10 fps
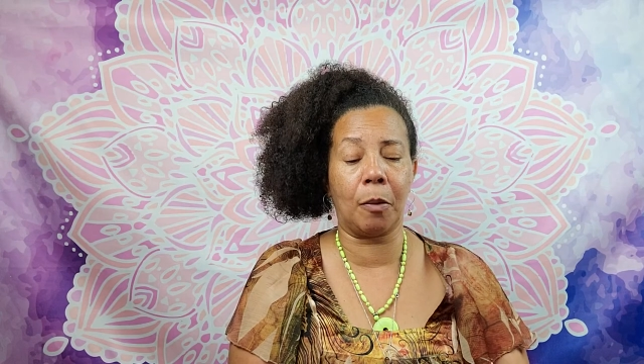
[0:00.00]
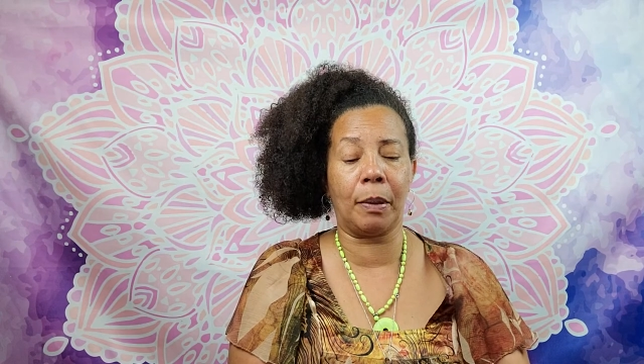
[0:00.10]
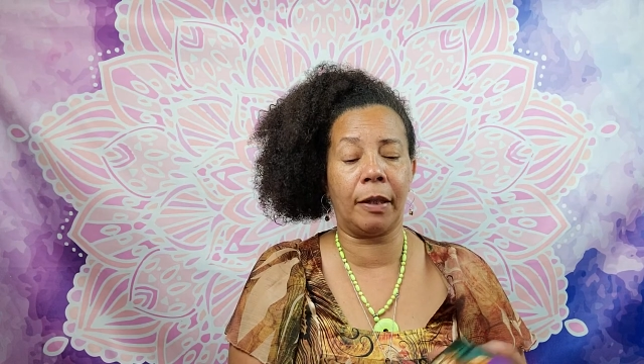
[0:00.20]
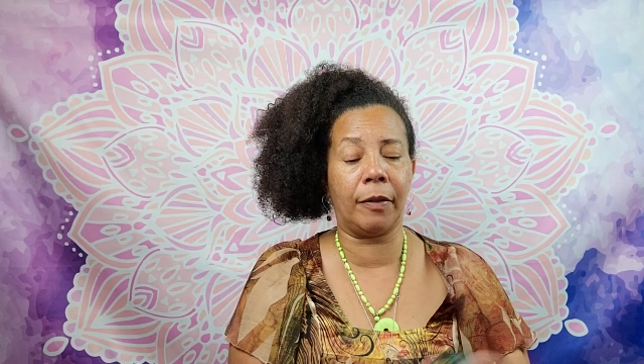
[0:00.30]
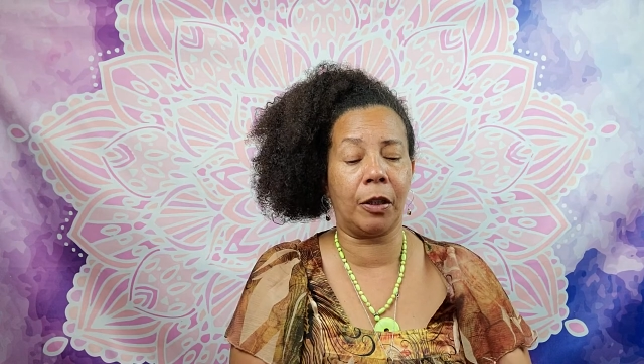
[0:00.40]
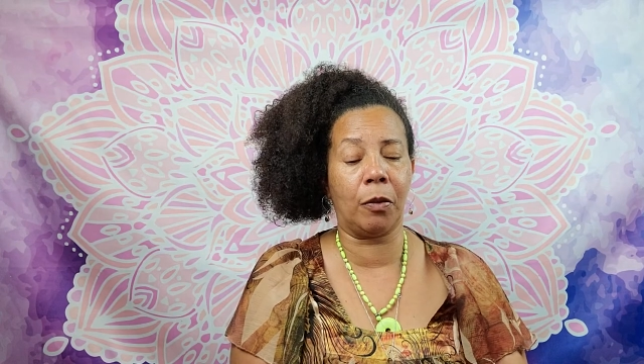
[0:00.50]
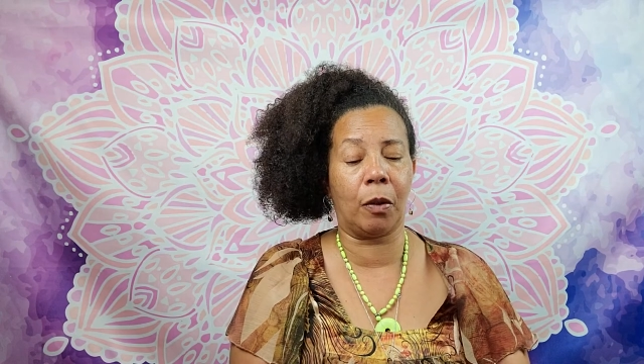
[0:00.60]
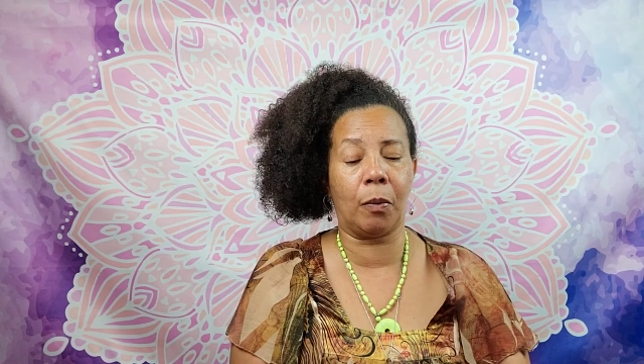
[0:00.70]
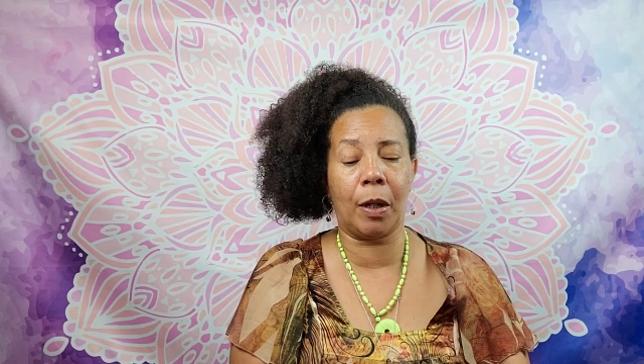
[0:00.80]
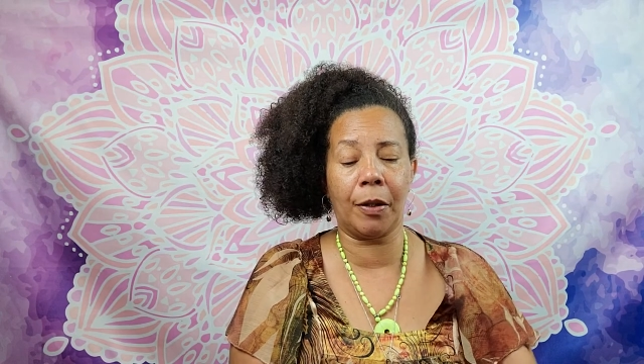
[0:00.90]
believe that you are
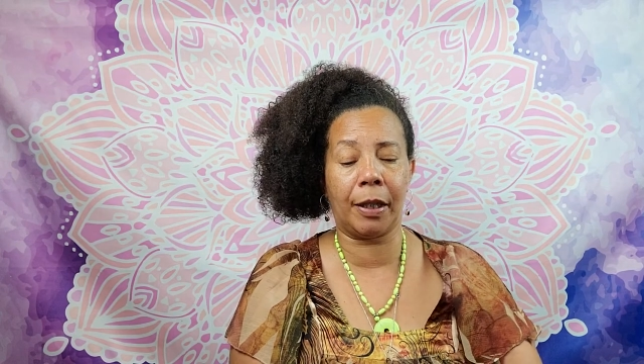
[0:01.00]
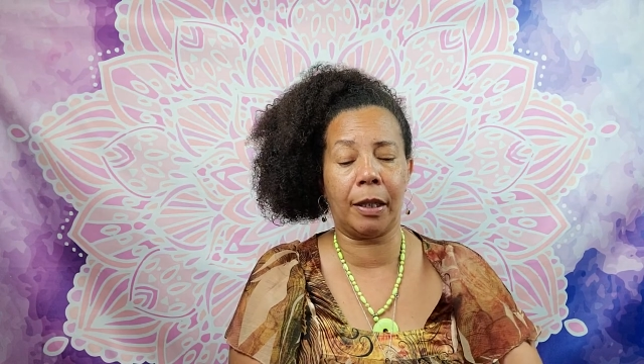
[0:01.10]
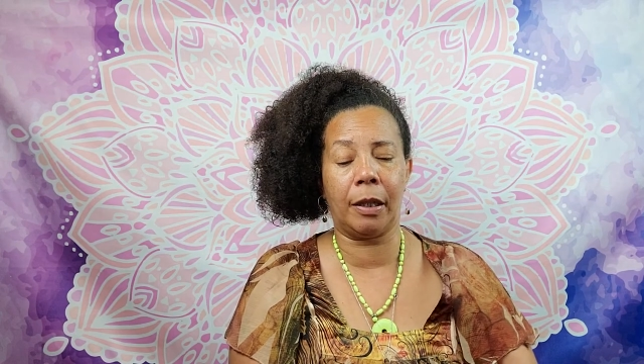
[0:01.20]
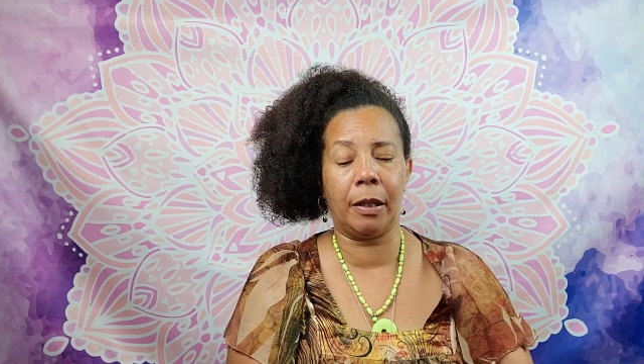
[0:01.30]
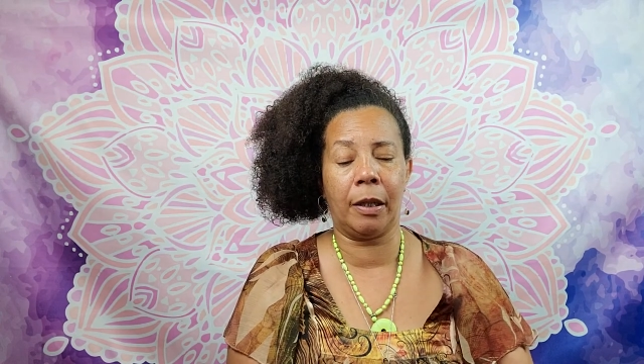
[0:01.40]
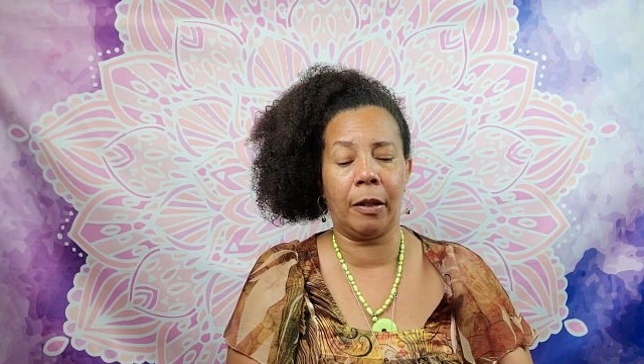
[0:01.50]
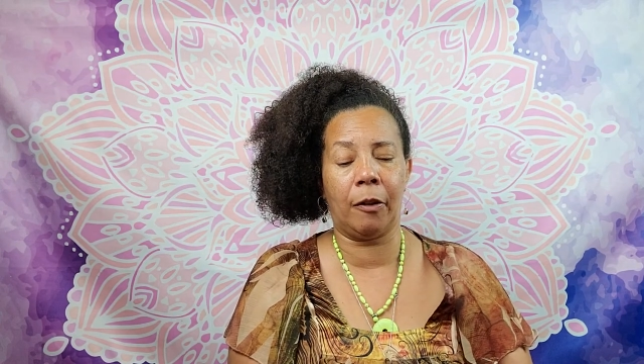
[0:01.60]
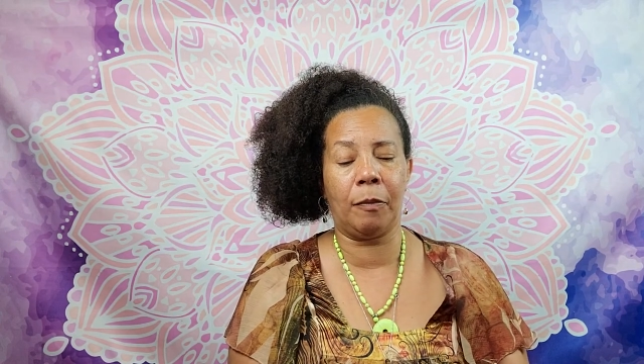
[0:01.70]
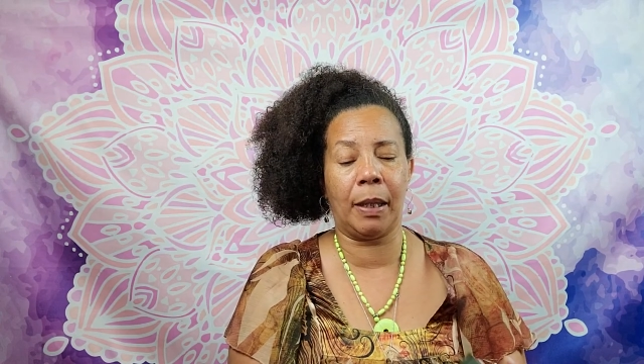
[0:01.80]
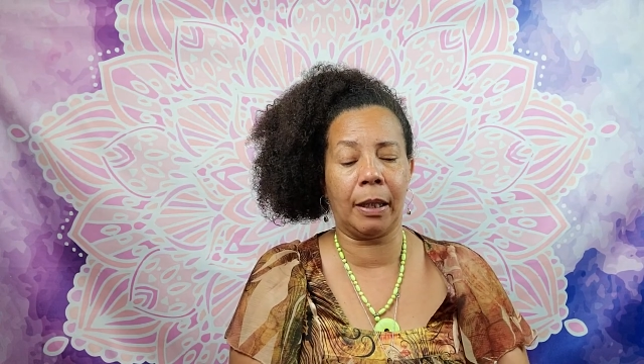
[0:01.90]
worthy
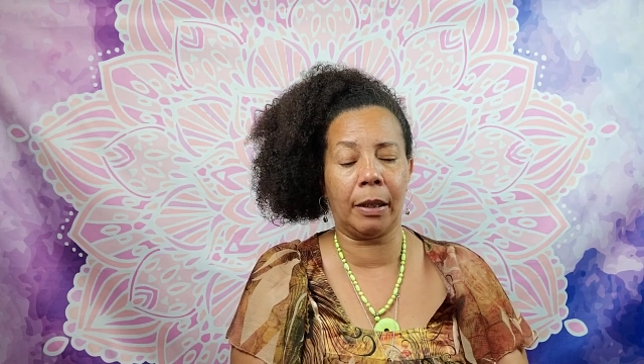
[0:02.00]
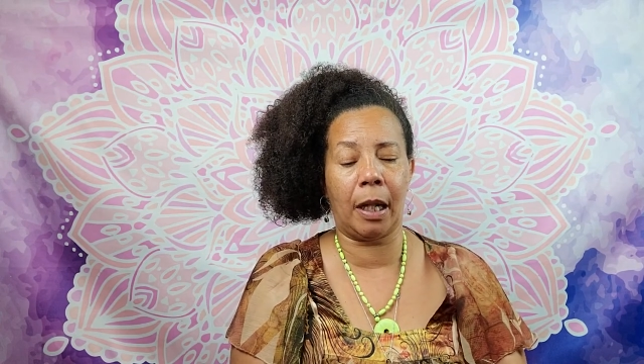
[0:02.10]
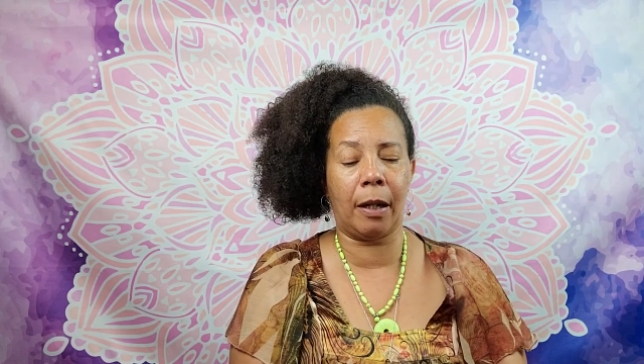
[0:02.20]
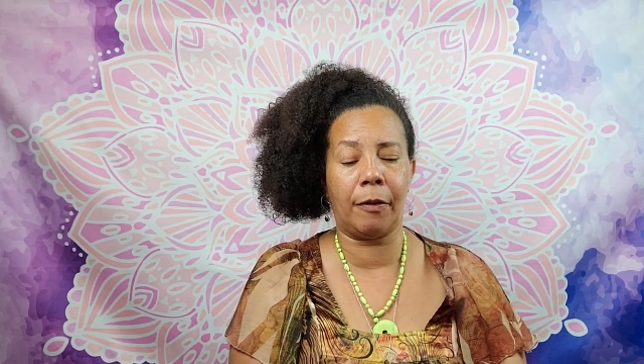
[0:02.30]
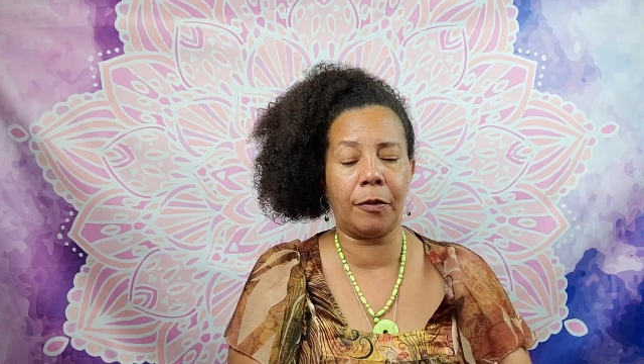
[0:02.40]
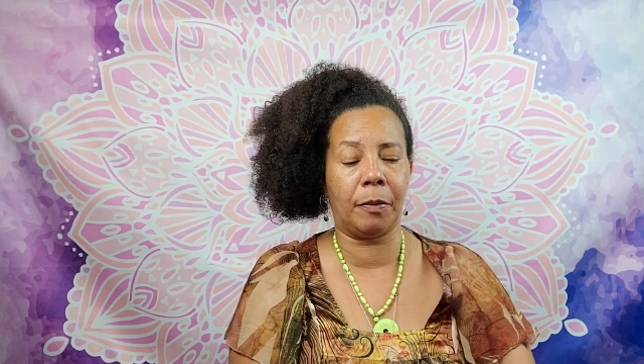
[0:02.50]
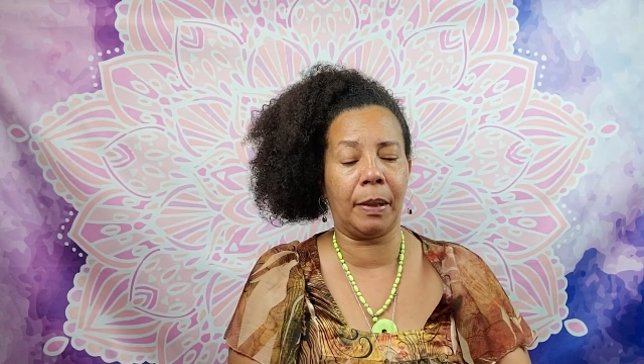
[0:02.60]
of being loved,